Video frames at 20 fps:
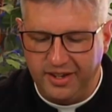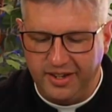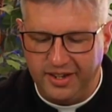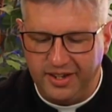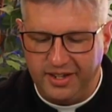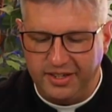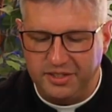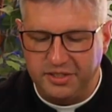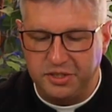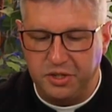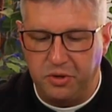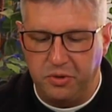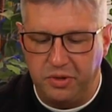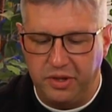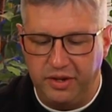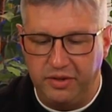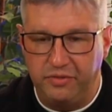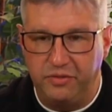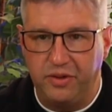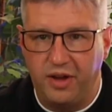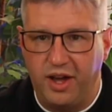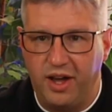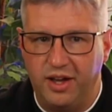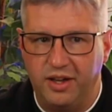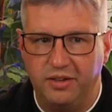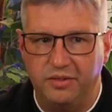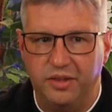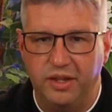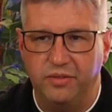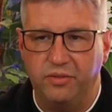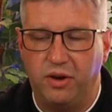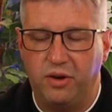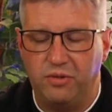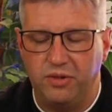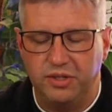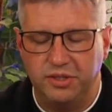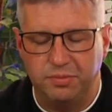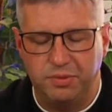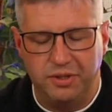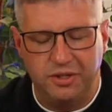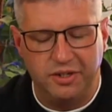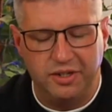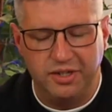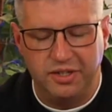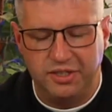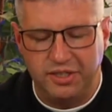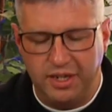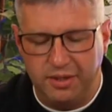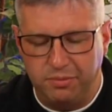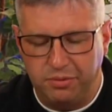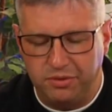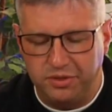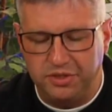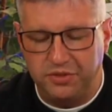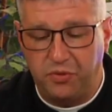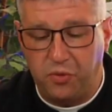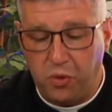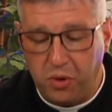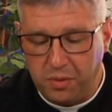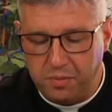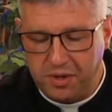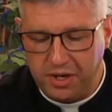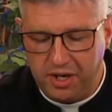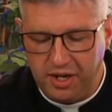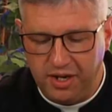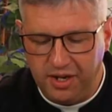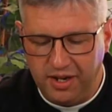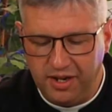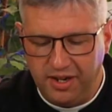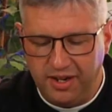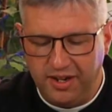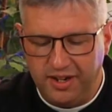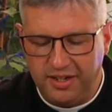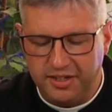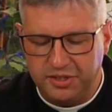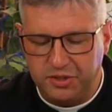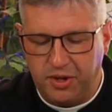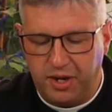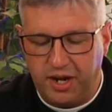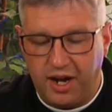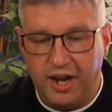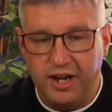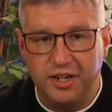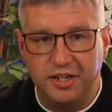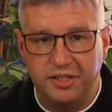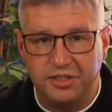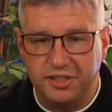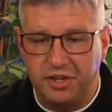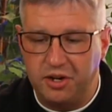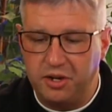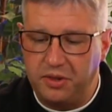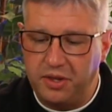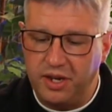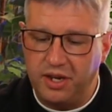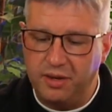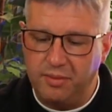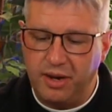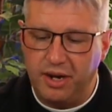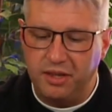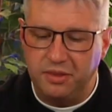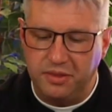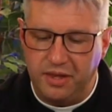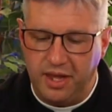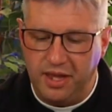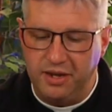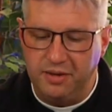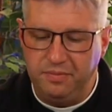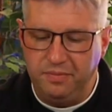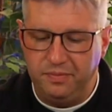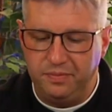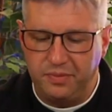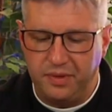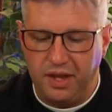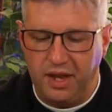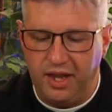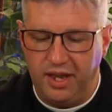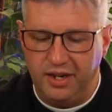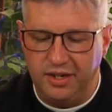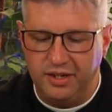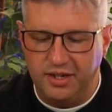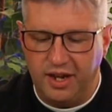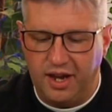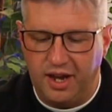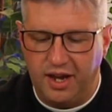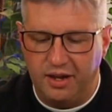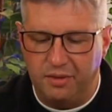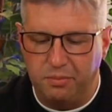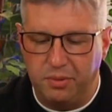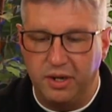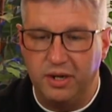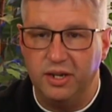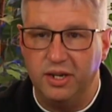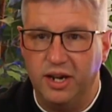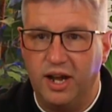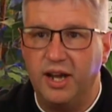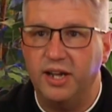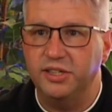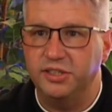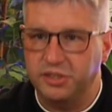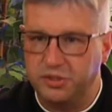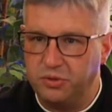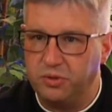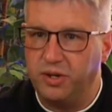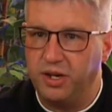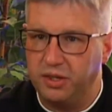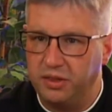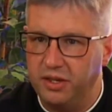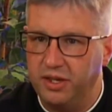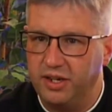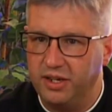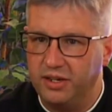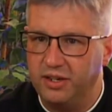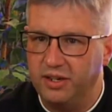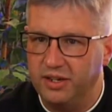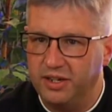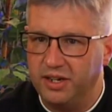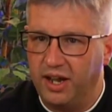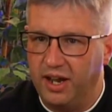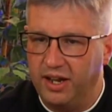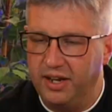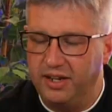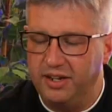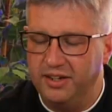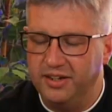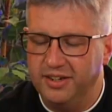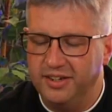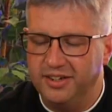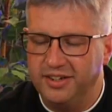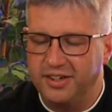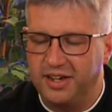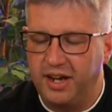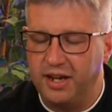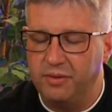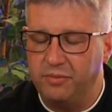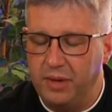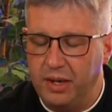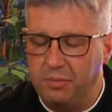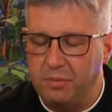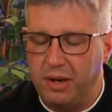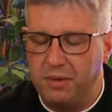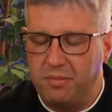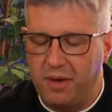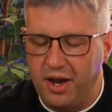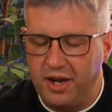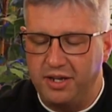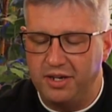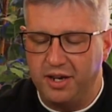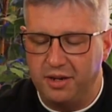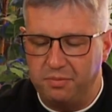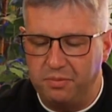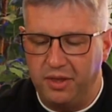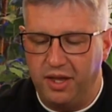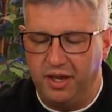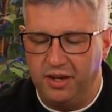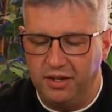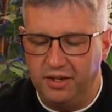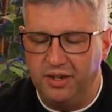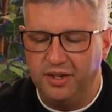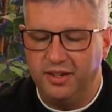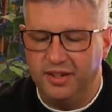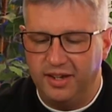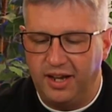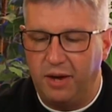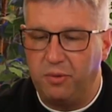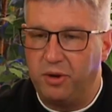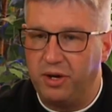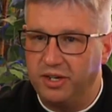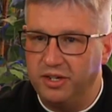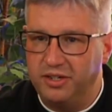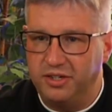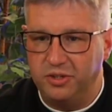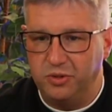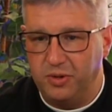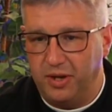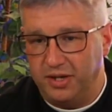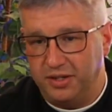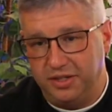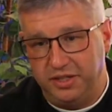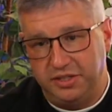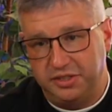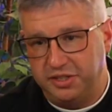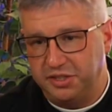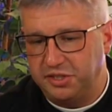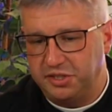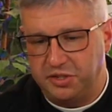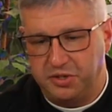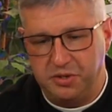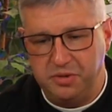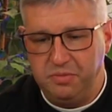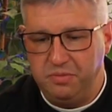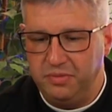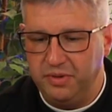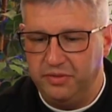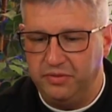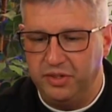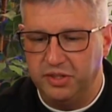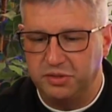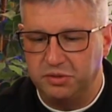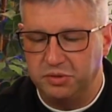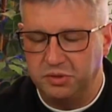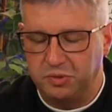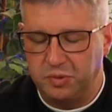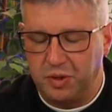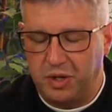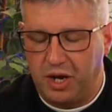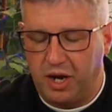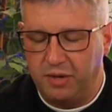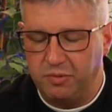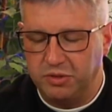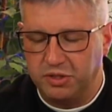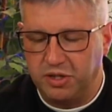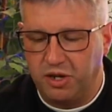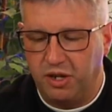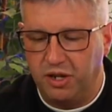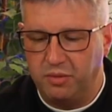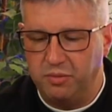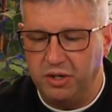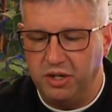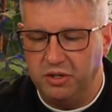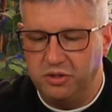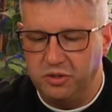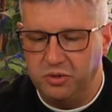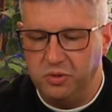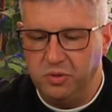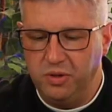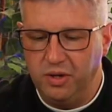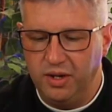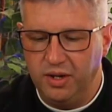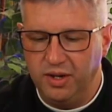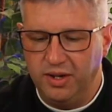And so they've always been good examples for me. So I kind of started thinking about it then, but in high school, I think I kind of made my mind up that I wanted to at least discern if this was what God was calling me to do.